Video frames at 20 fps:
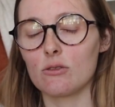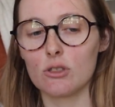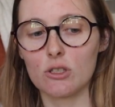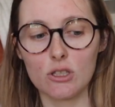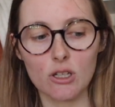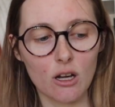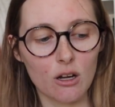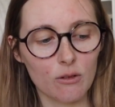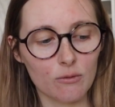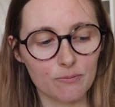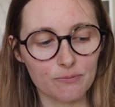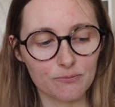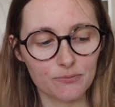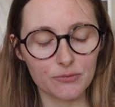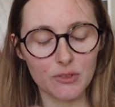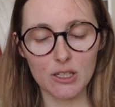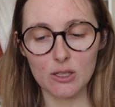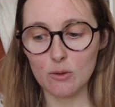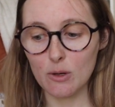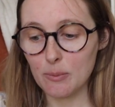So
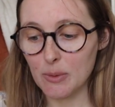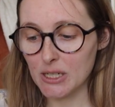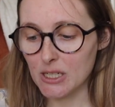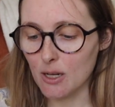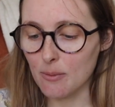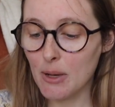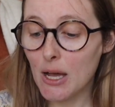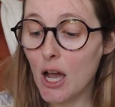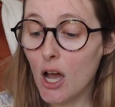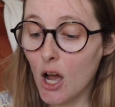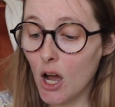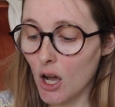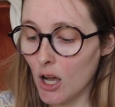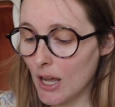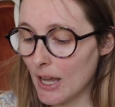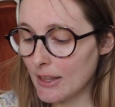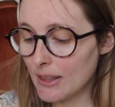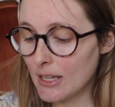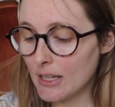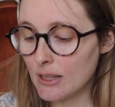that's what I picked up.
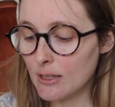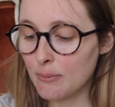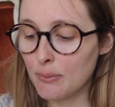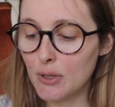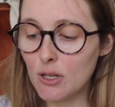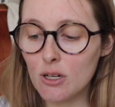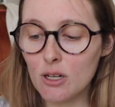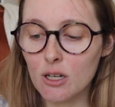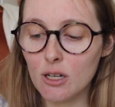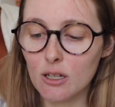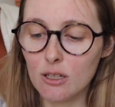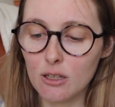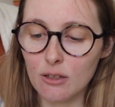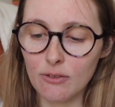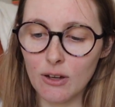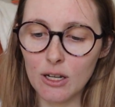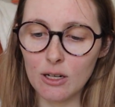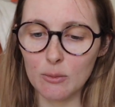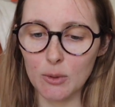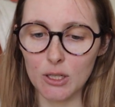And then the
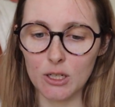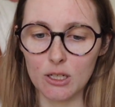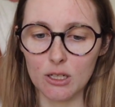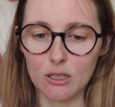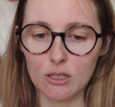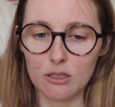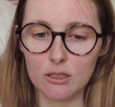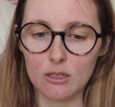final book